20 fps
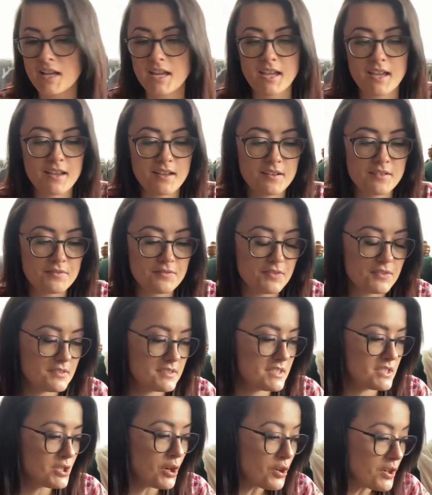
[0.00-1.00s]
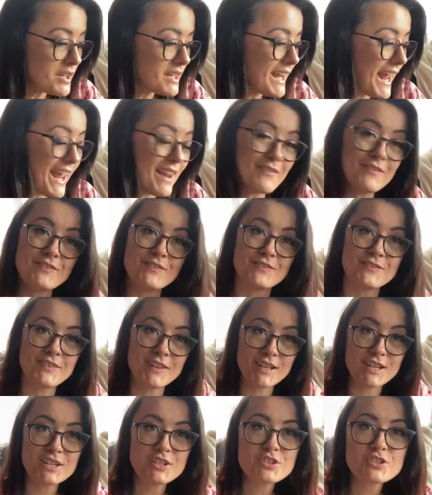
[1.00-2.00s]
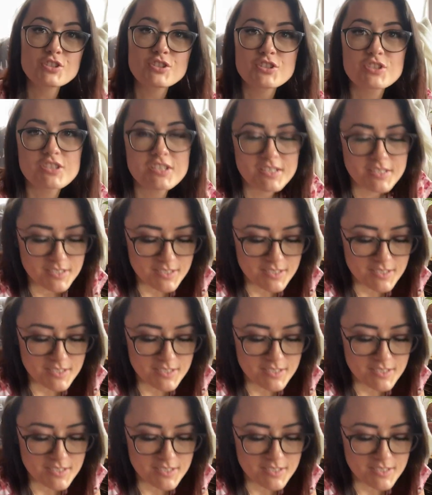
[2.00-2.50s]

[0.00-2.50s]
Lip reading: have started and finished.